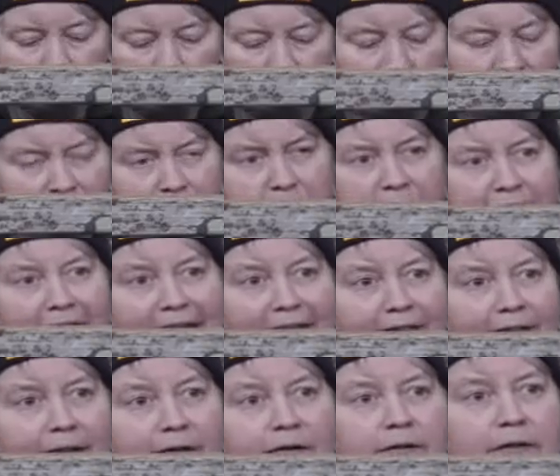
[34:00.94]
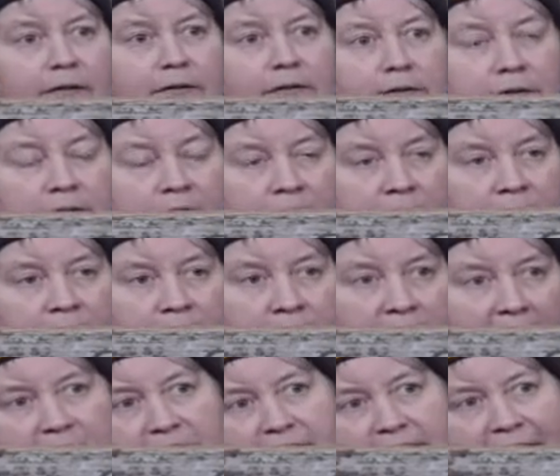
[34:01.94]
now we're going to let
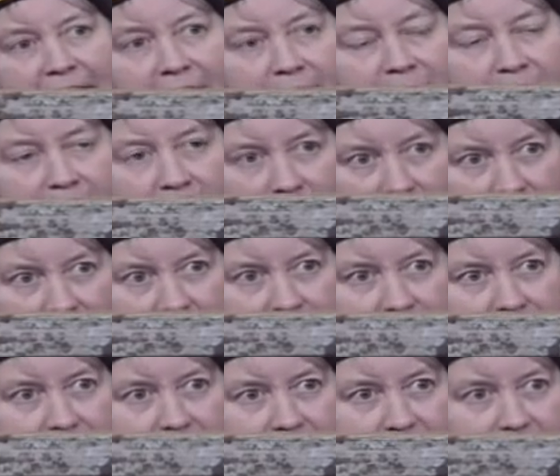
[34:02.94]
Daisy out the other end,